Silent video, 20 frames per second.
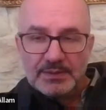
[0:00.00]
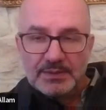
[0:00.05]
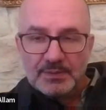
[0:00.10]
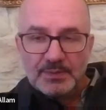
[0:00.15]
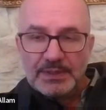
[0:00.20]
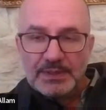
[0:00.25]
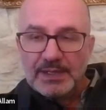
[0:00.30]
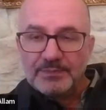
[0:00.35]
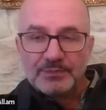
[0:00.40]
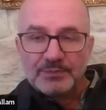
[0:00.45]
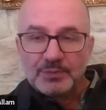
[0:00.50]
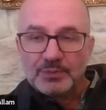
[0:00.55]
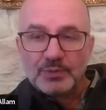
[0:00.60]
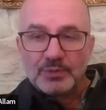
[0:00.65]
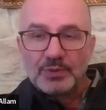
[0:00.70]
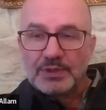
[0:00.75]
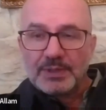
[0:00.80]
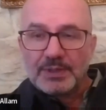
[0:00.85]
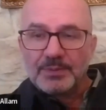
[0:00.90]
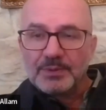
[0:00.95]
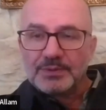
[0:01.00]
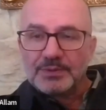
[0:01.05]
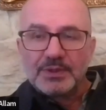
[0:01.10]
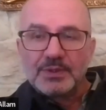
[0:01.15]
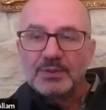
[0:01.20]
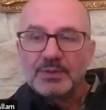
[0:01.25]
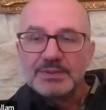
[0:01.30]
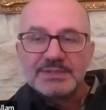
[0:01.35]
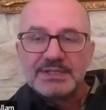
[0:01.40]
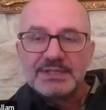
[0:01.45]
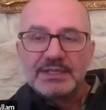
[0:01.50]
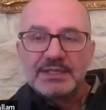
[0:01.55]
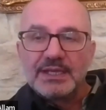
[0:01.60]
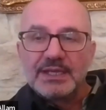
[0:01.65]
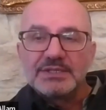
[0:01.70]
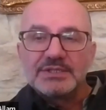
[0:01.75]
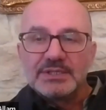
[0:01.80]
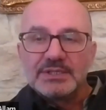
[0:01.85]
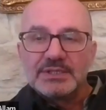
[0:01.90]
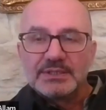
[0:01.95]
we have to talk about
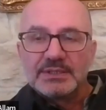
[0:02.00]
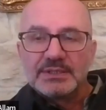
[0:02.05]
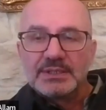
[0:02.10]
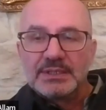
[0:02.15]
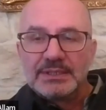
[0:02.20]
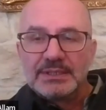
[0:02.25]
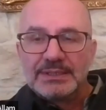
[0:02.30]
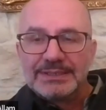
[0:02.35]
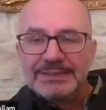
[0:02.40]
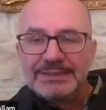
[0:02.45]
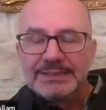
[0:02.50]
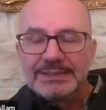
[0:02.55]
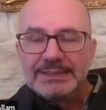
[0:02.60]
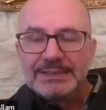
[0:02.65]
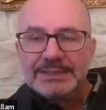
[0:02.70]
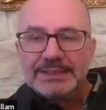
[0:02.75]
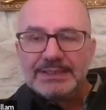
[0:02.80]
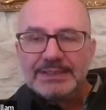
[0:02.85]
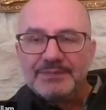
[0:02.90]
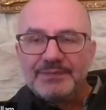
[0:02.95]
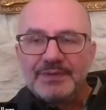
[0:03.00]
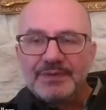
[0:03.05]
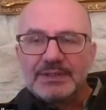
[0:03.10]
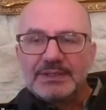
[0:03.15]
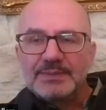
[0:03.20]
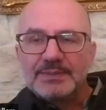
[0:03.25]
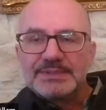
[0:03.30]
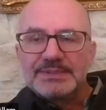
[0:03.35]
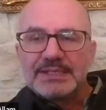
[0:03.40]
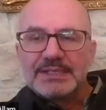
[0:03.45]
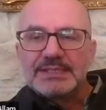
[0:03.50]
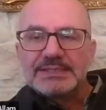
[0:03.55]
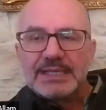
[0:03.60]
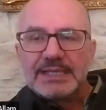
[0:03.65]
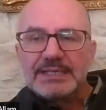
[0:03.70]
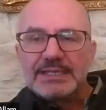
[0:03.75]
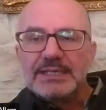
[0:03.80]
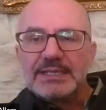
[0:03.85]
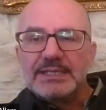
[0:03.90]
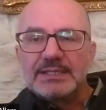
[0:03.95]
reconciliation. Victims, there is
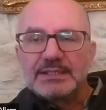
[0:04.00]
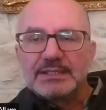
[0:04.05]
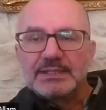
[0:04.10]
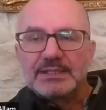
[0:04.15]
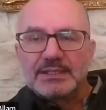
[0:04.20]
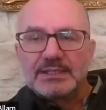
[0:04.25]
a need.